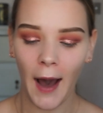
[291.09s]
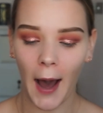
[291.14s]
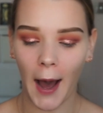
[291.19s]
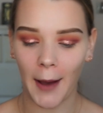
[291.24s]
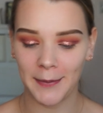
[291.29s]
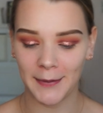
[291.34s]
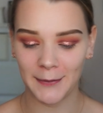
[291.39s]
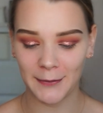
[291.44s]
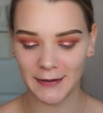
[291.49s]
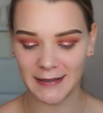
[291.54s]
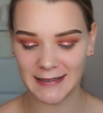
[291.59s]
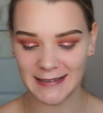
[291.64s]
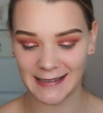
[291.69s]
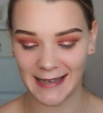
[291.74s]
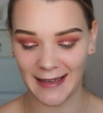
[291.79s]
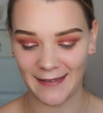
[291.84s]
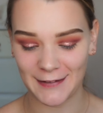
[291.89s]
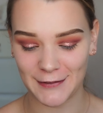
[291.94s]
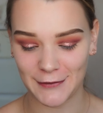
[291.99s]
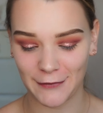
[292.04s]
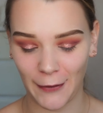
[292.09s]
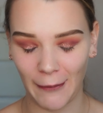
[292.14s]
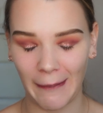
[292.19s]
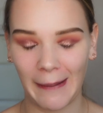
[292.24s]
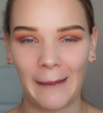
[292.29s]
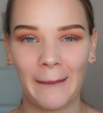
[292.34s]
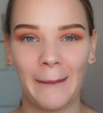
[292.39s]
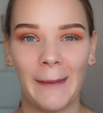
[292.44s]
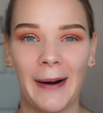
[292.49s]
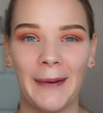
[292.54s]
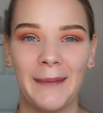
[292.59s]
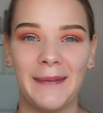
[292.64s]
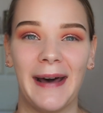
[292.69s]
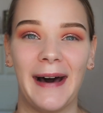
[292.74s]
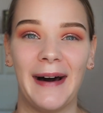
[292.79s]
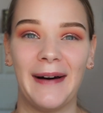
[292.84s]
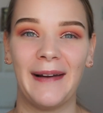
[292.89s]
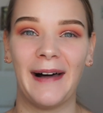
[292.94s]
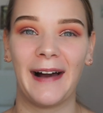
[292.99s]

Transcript: I've been wanting to get this for quite a while now,